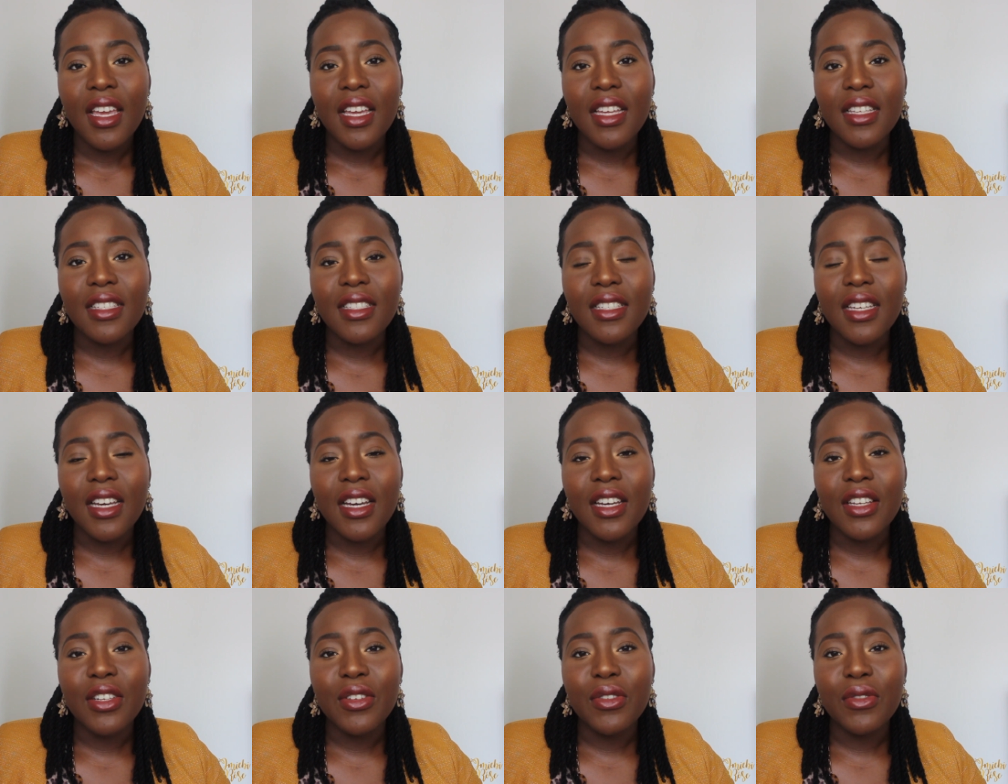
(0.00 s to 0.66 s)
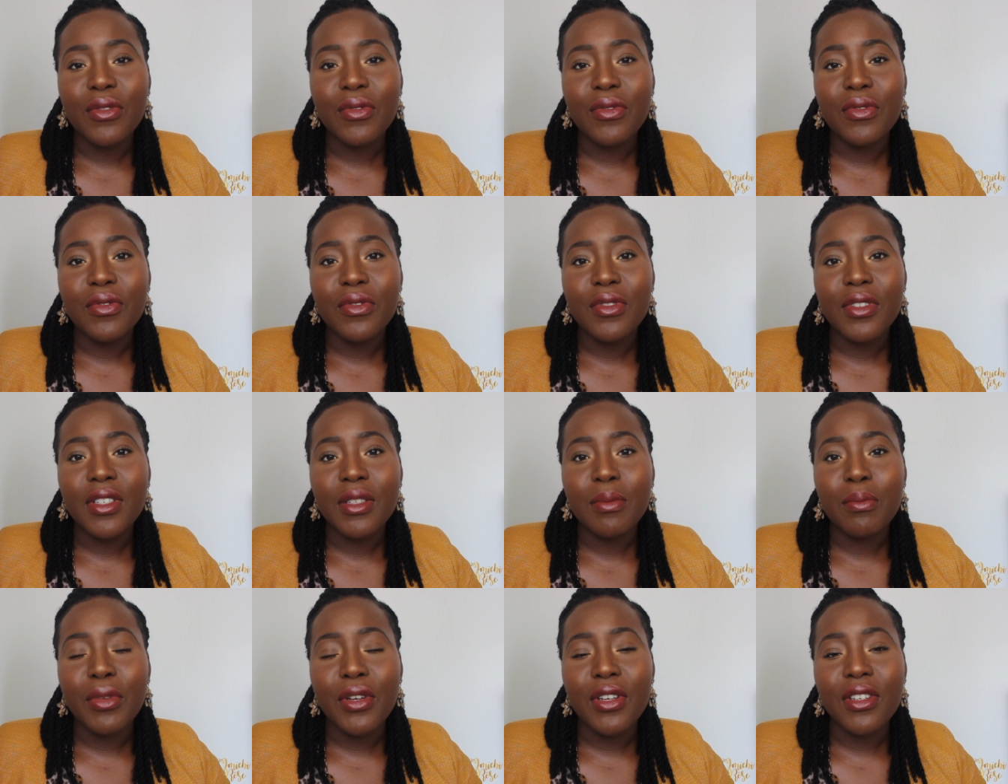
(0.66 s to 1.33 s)
is kind of
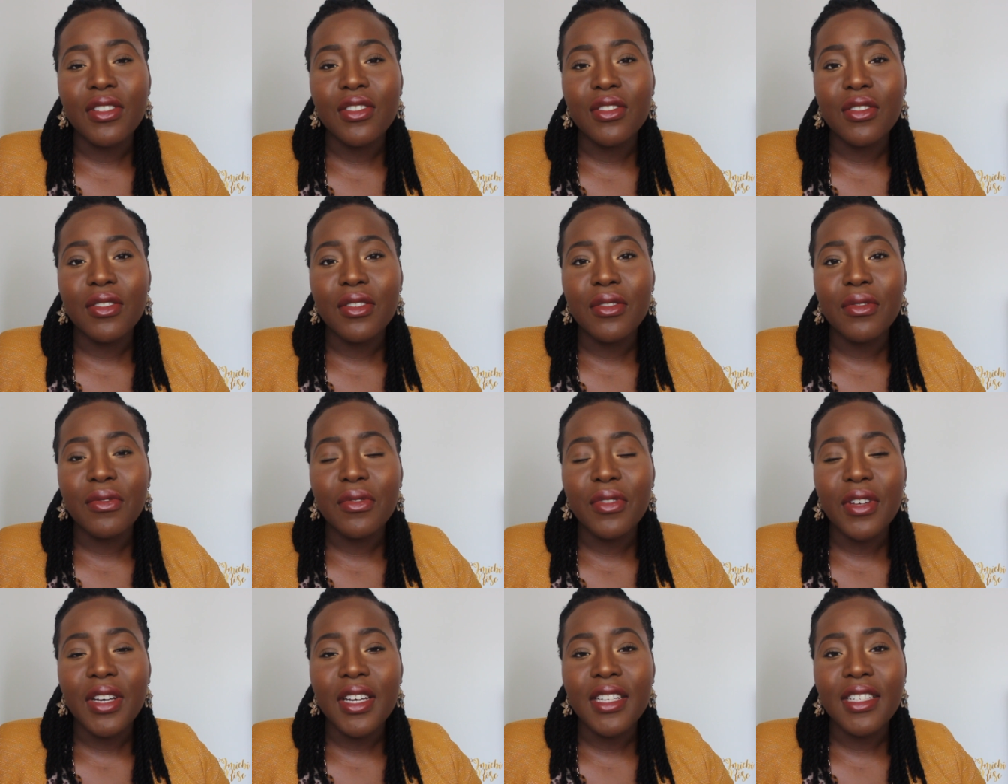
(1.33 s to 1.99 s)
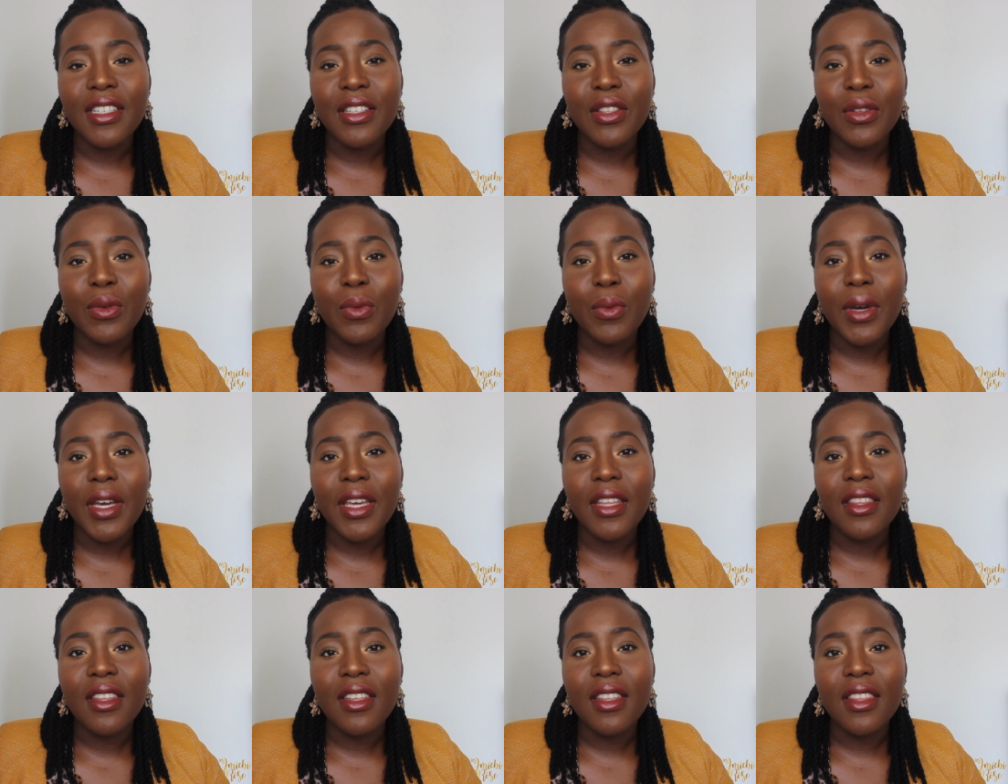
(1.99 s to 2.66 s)
personified in the
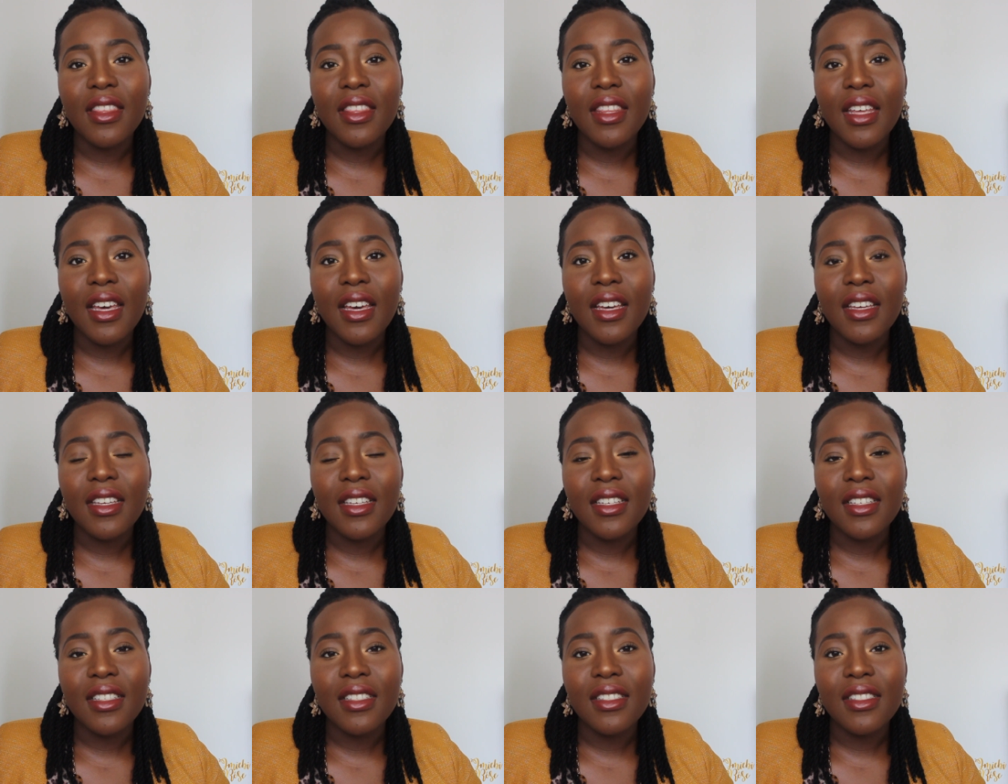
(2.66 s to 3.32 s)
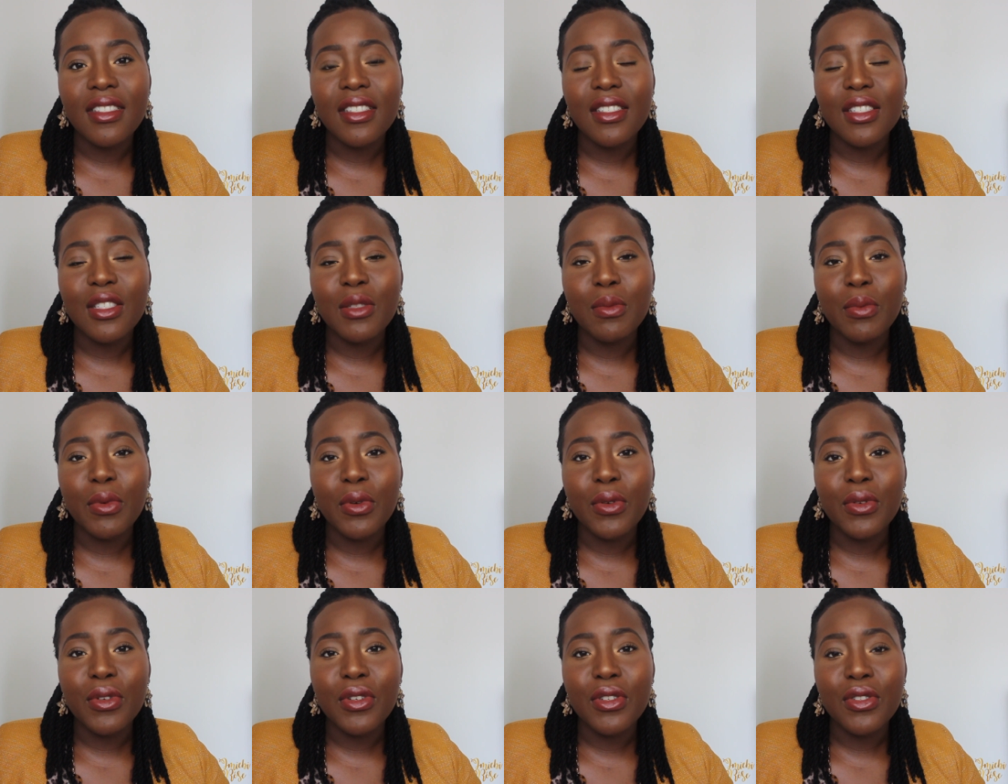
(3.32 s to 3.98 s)
way that is
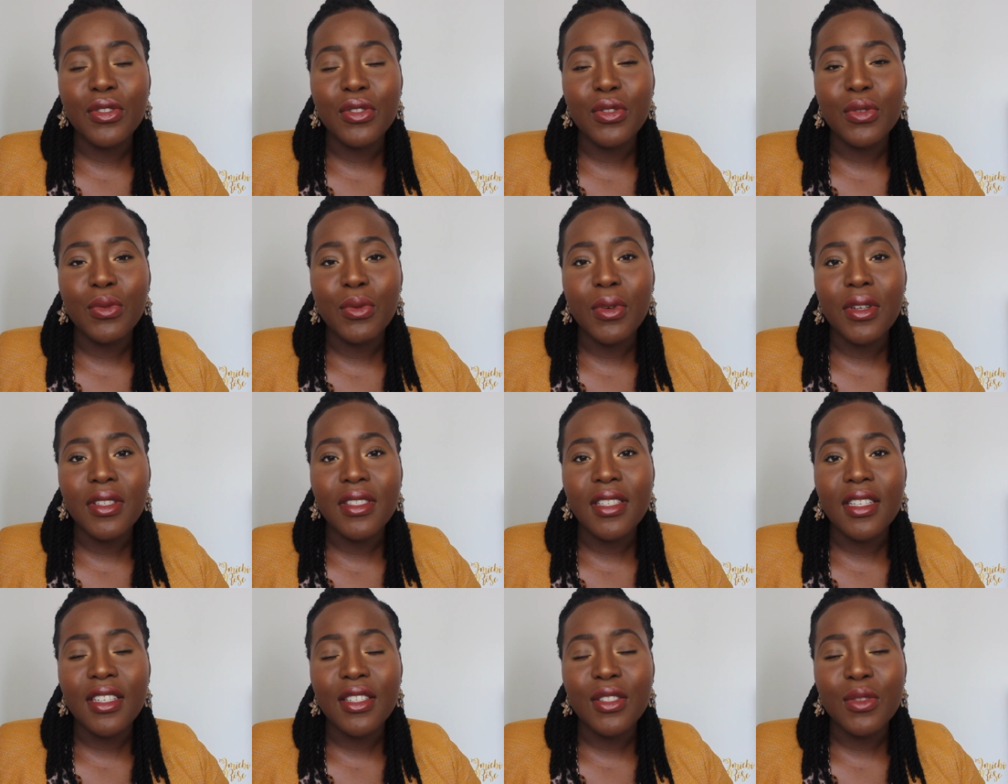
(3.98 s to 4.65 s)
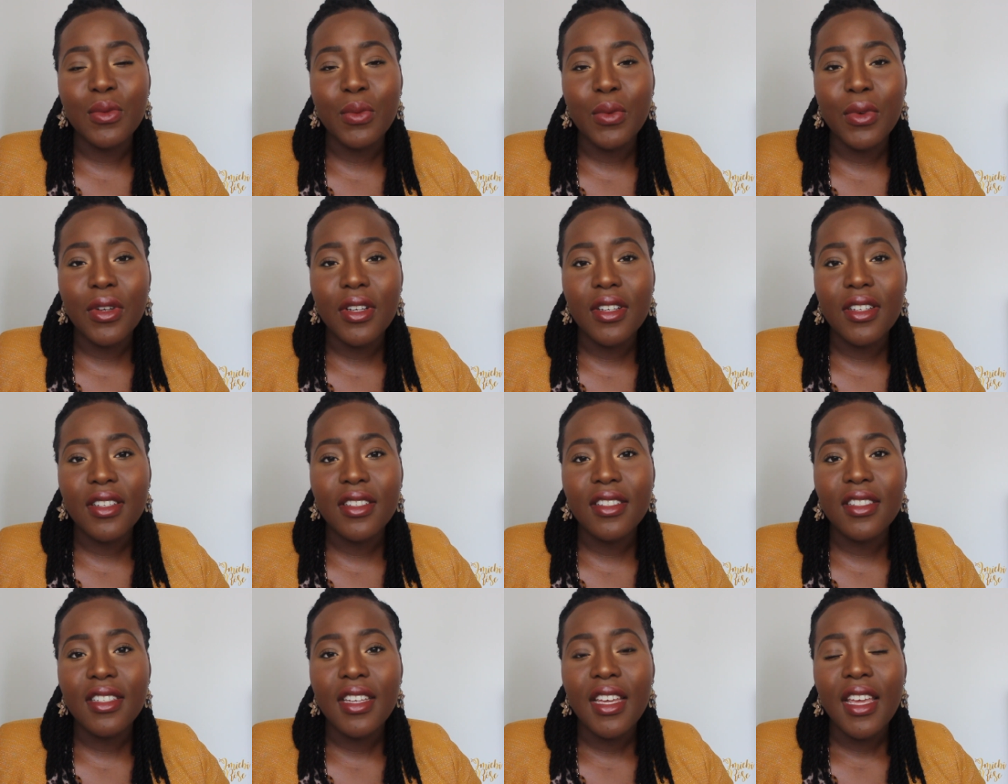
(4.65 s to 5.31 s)
spoken to us in his
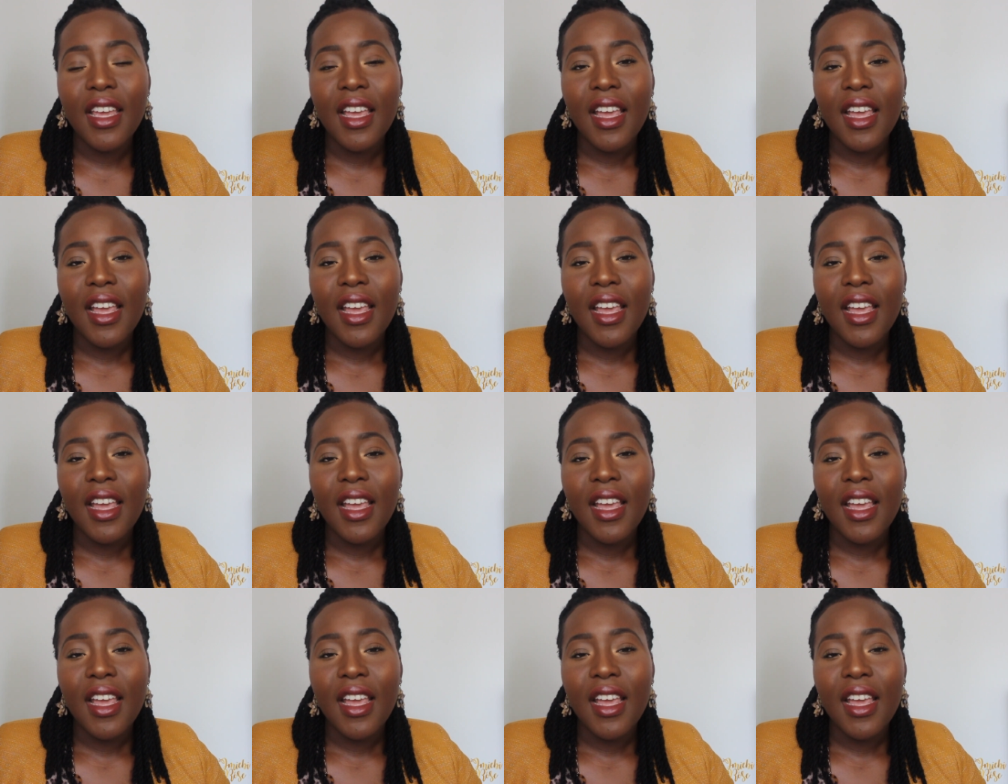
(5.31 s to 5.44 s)
word,